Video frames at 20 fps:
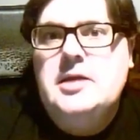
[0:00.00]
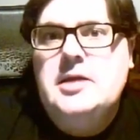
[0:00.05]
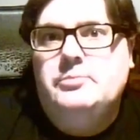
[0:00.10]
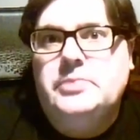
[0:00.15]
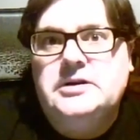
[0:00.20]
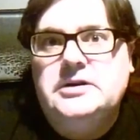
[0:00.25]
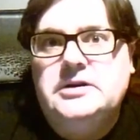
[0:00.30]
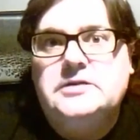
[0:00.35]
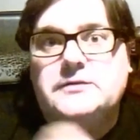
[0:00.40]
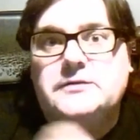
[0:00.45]

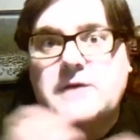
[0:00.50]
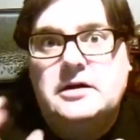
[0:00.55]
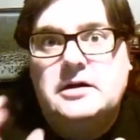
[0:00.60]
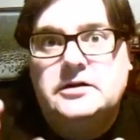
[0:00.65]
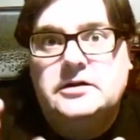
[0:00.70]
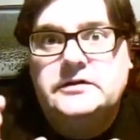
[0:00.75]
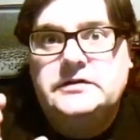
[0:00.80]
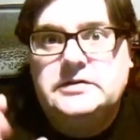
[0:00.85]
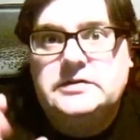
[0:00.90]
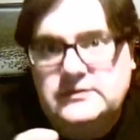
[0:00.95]
But as far
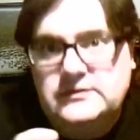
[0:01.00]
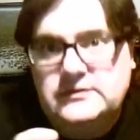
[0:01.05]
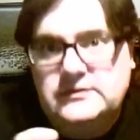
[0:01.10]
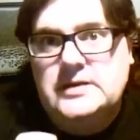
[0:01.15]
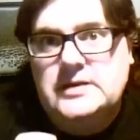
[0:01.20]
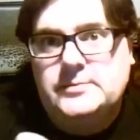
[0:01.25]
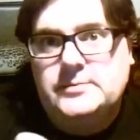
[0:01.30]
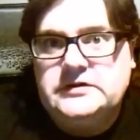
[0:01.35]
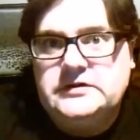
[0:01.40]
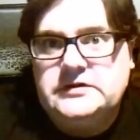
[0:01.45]
as the
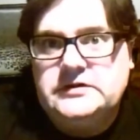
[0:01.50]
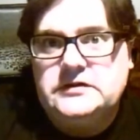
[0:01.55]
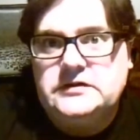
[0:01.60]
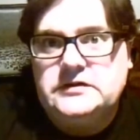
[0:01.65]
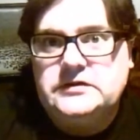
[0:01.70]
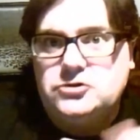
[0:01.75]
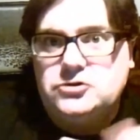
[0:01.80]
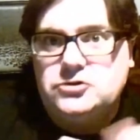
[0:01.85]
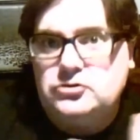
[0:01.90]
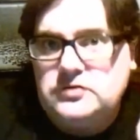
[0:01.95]
developer is
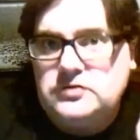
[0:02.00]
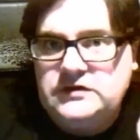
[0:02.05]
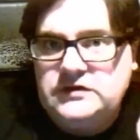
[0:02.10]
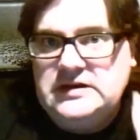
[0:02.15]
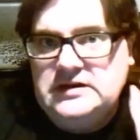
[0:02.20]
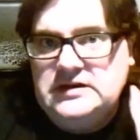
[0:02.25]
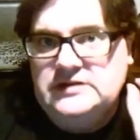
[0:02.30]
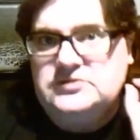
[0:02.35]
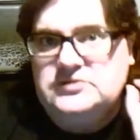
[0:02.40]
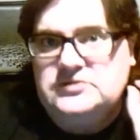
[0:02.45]
concerned, you're just
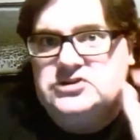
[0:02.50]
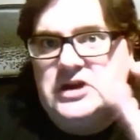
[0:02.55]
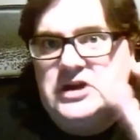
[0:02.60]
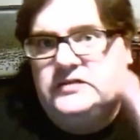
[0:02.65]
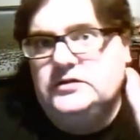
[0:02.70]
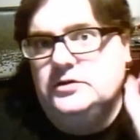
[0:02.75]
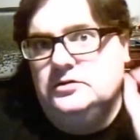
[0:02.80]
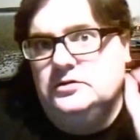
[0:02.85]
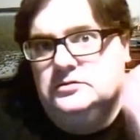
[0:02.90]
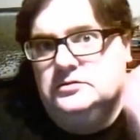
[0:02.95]
sending
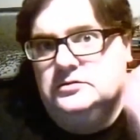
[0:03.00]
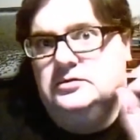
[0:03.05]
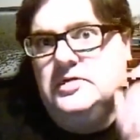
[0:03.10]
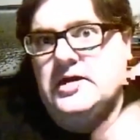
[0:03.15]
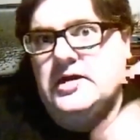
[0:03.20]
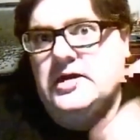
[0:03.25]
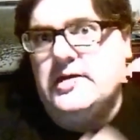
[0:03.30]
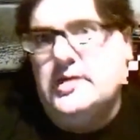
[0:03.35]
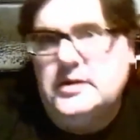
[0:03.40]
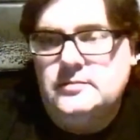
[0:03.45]
JSON
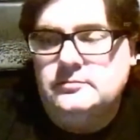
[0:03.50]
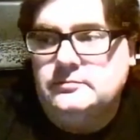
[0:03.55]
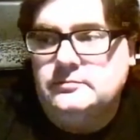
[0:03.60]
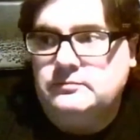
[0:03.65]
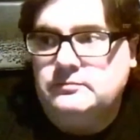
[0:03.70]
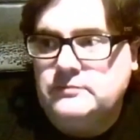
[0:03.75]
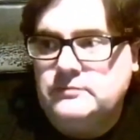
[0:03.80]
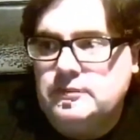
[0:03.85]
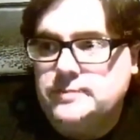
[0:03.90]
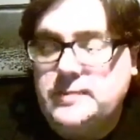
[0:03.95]

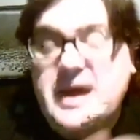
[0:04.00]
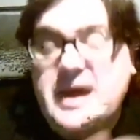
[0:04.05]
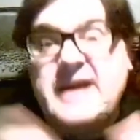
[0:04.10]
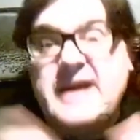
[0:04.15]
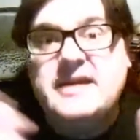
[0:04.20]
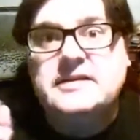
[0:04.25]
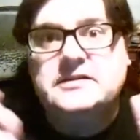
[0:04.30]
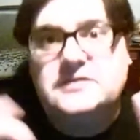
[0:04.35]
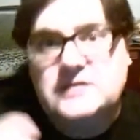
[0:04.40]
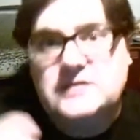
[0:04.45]

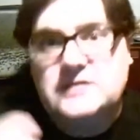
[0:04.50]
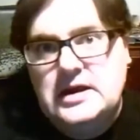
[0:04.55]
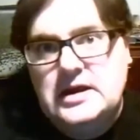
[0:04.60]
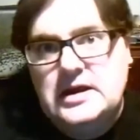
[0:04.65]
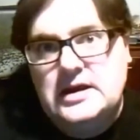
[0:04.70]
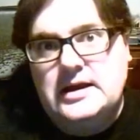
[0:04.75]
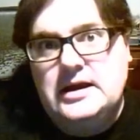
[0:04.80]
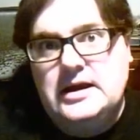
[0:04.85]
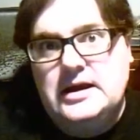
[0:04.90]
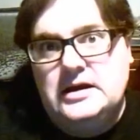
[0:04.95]
packets,
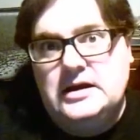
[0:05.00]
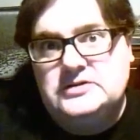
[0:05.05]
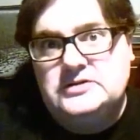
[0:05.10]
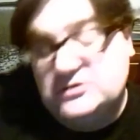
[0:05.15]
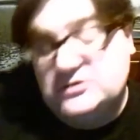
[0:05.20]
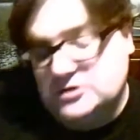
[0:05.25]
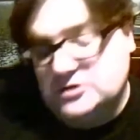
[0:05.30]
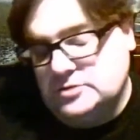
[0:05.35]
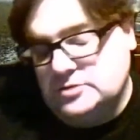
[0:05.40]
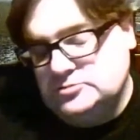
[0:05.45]

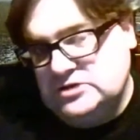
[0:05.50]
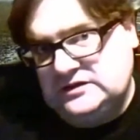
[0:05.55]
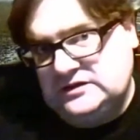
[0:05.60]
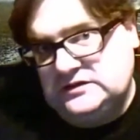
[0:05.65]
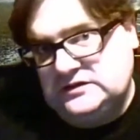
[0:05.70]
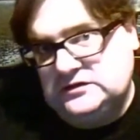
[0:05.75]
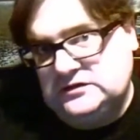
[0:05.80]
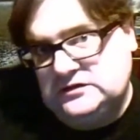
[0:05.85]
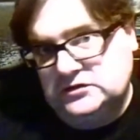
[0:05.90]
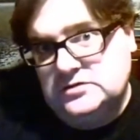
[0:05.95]
JSON
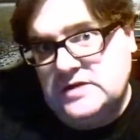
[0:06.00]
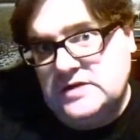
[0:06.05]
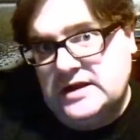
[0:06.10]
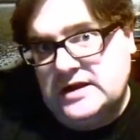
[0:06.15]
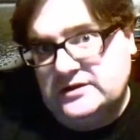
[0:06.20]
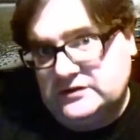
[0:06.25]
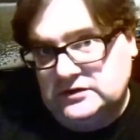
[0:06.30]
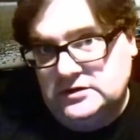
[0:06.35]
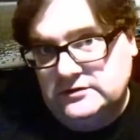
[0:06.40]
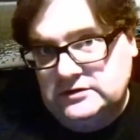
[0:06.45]
objects to
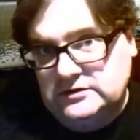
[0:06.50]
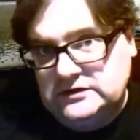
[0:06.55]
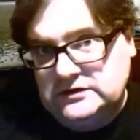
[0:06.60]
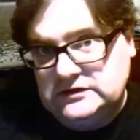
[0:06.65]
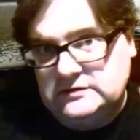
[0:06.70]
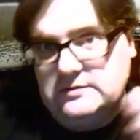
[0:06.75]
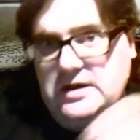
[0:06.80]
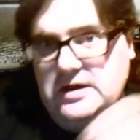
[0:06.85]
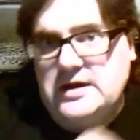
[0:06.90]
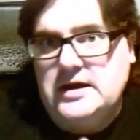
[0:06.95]
that
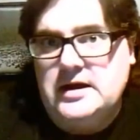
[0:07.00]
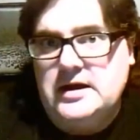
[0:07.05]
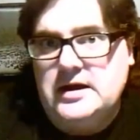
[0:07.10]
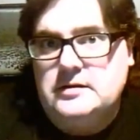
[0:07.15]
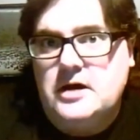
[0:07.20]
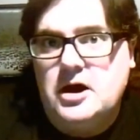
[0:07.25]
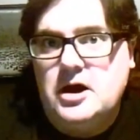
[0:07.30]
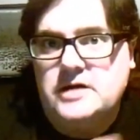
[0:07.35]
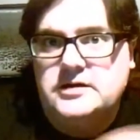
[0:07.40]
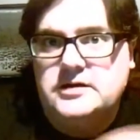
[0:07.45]
service,
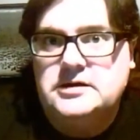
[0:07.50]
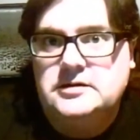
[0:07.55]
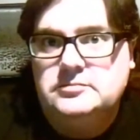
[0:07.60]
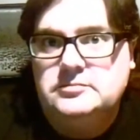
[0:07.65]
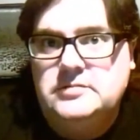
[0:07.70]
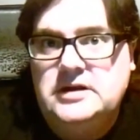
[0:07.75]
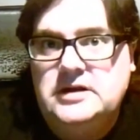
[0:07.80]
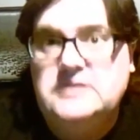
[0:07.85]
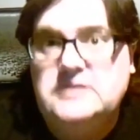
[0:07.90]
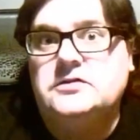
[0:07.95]
either
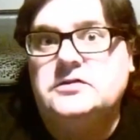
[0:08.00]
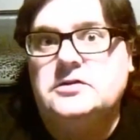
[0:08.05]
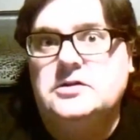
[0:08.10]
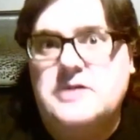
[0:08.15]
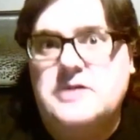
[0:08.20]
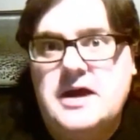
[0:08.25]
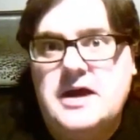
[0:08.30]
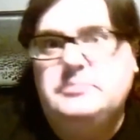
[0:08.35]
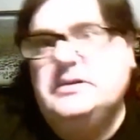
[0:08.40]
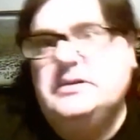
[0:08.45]
insert,
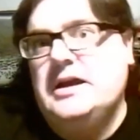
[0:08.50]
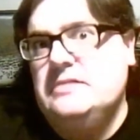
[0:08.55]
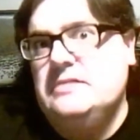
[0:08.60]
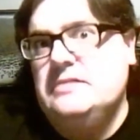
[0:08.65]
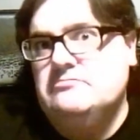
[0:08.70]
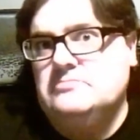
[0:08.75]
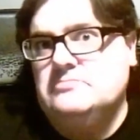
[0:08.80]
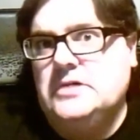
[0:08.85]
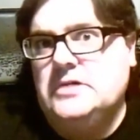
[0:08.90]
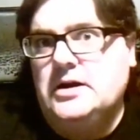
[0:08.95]
update,
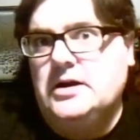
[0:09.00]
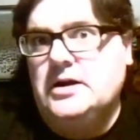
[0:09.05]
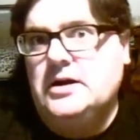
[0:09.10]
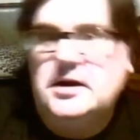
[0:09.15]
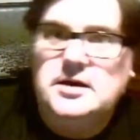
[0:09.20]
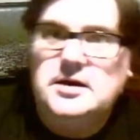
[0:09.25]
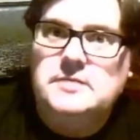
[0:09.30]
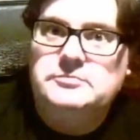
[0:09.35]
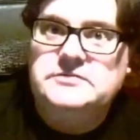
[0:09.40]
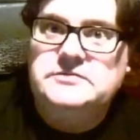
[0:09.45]

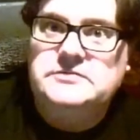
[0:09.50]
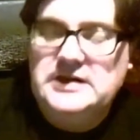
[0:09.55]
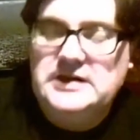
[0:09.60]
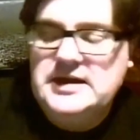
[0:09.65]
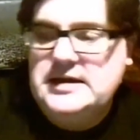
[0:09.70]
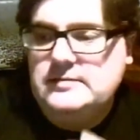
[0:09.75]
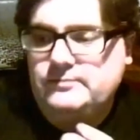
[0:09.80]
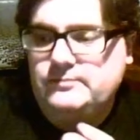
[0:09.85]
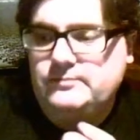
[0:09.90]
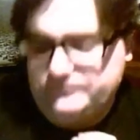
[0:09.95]

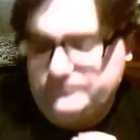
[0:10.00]
delete,